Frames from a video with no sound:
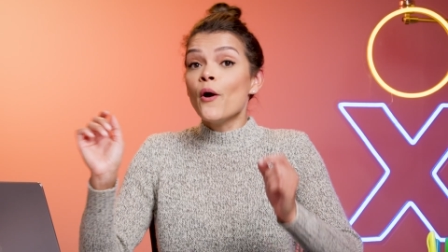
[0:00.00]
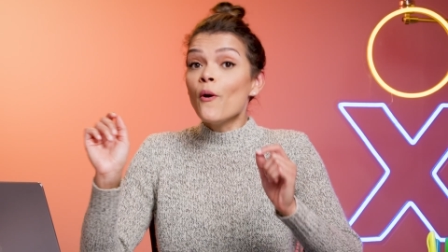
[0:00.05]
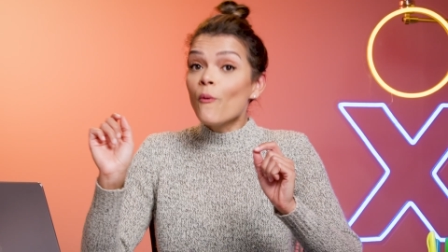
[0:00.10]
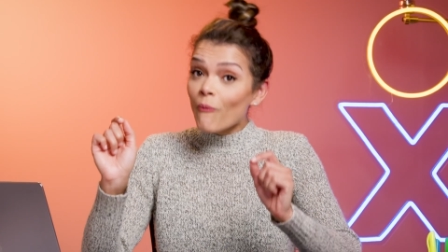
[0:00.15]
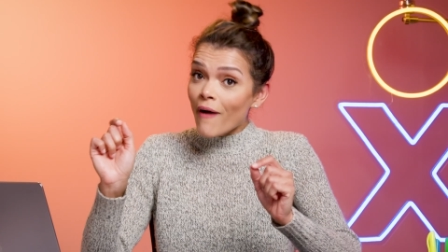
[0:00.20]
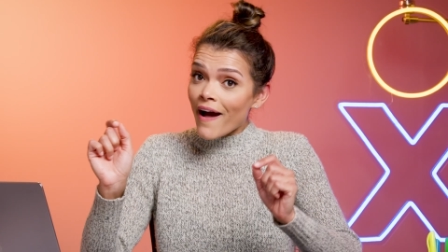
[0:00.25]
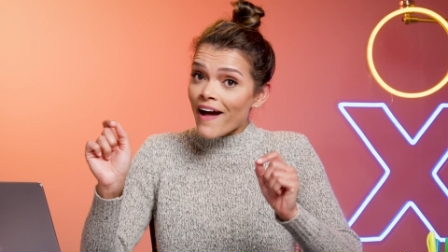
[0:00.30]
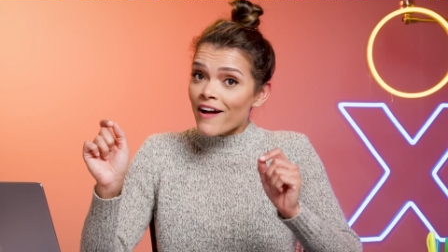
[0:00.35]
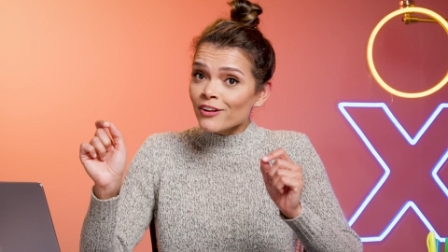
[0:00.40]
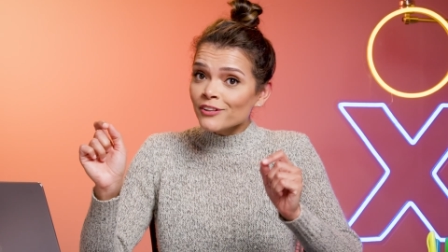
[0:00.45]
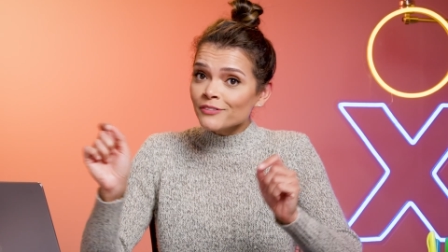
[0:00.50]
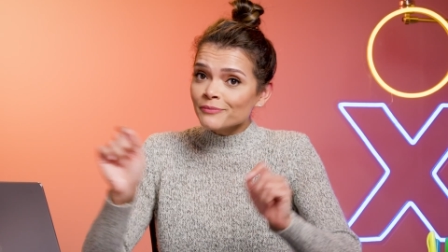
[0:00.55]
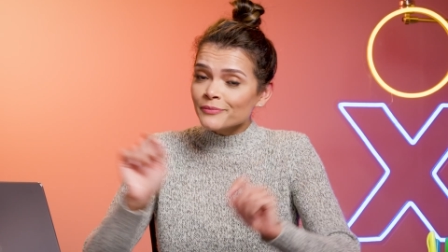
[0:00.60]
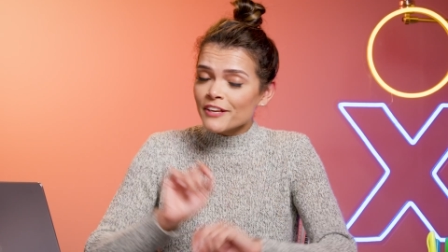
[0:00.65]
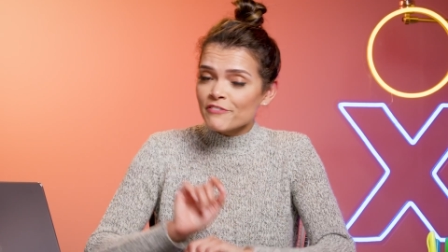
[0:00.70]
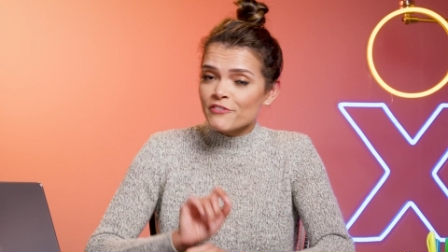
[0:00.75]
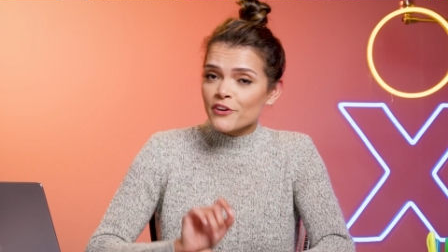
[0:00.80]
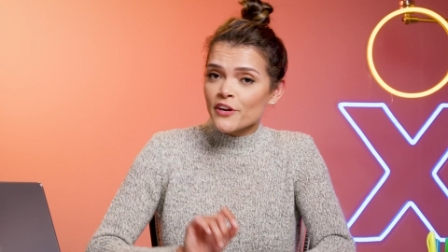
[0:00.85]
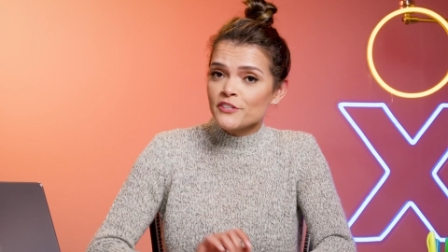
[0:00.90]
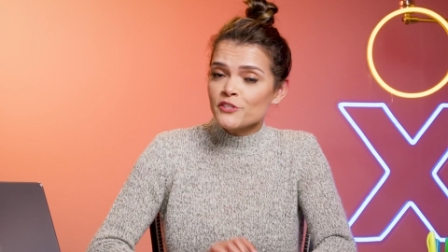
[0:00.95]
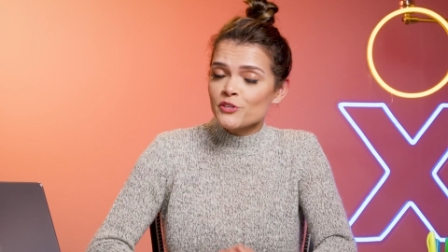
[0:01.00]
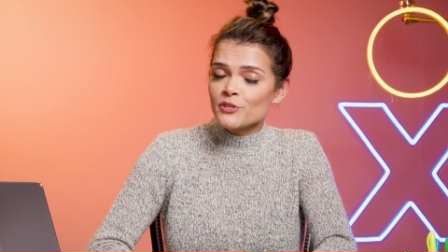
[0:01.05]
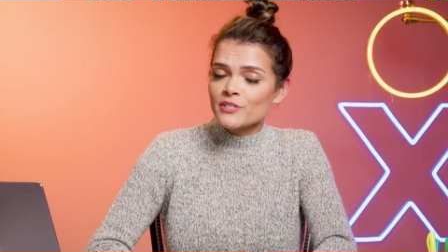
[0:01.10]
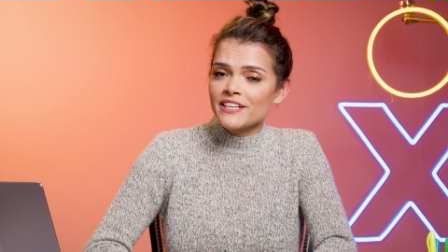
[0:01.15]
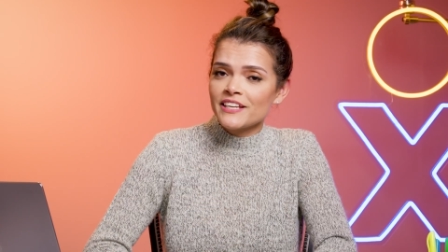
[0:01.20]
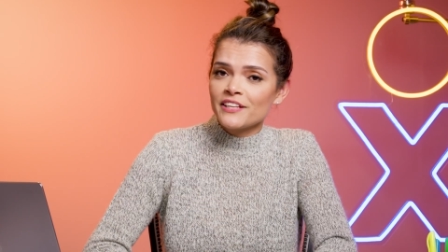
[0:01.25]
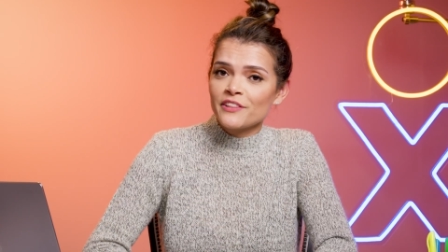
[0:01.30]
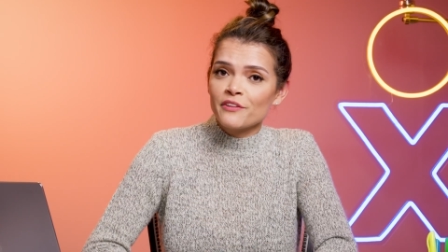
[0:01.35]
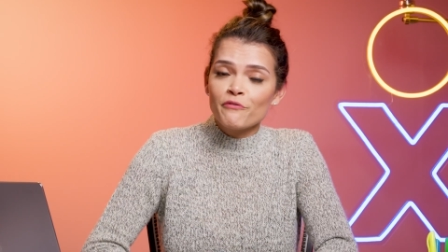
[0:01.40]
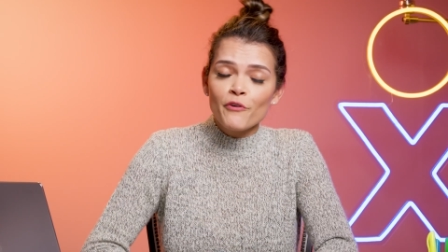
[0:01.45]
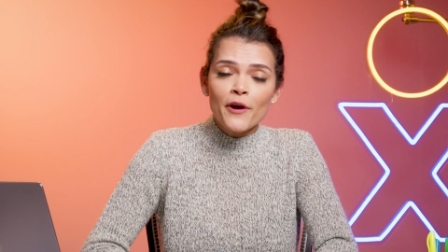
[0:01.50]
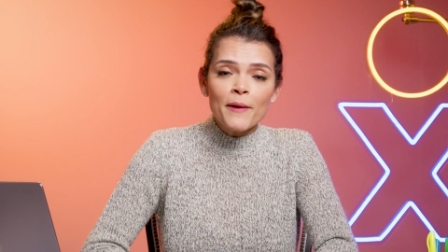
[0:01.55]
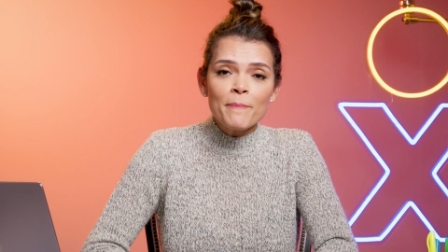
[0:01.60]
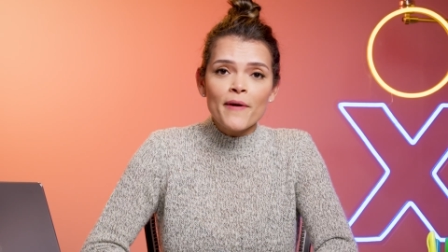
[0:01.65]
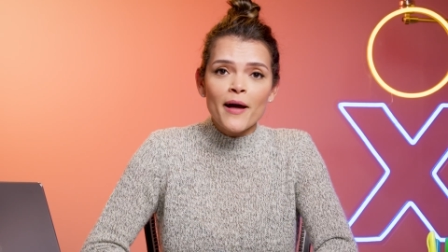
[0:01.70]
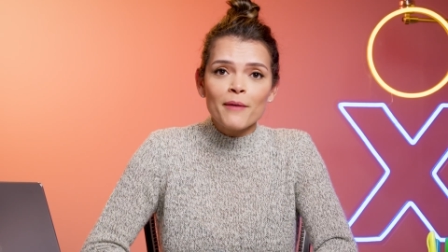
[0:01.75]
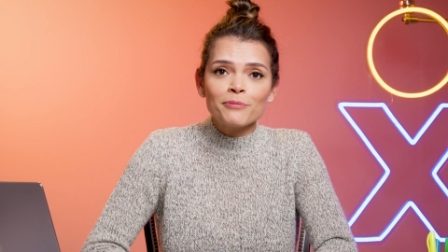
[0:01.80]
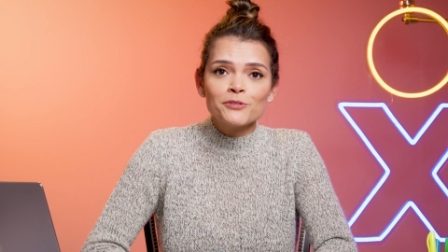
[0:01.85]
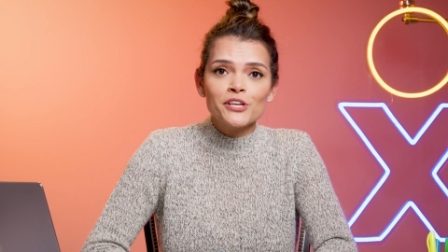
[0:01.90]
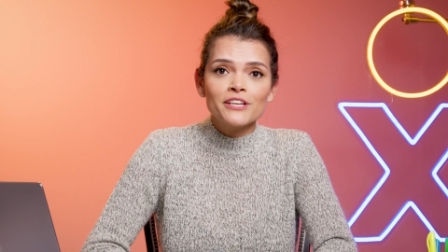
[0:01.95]
Well, if you're interested in the VoIP
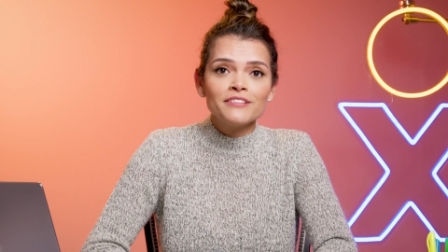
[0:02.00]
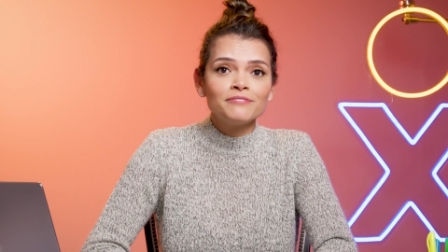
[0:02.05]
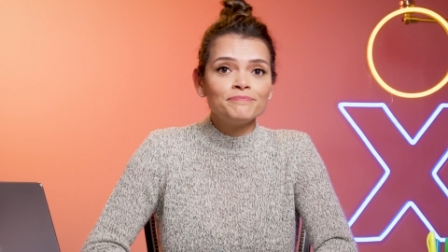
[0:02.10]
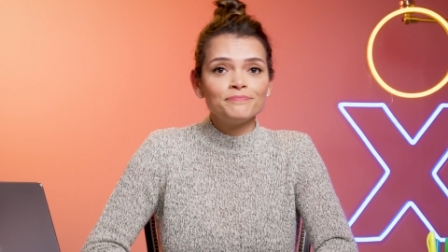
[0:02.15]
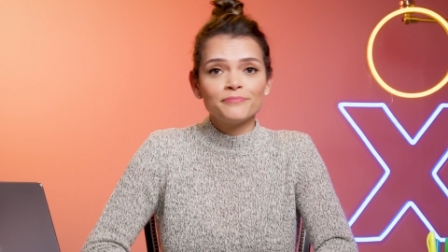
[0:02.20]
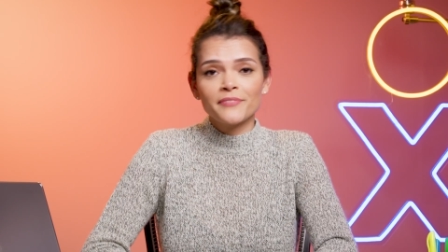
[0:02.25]
option,